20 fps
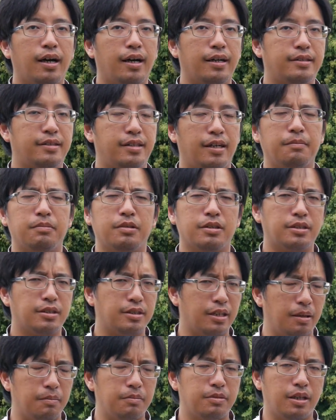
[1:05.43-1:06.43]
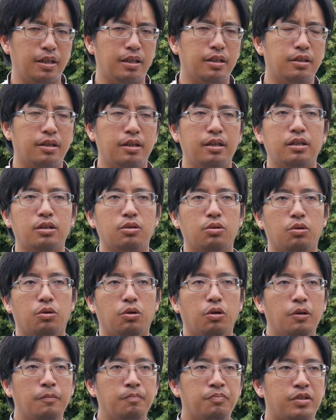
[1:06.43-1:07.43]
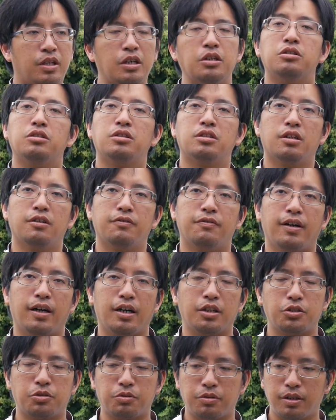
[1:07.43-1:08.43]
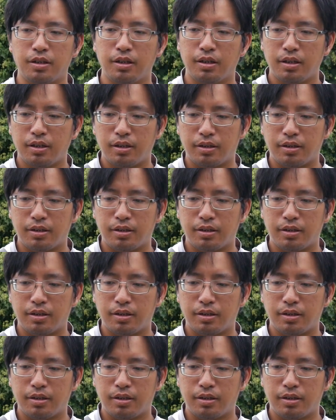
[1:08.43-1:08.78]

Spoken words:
attempt the same technique or teach yourself archery,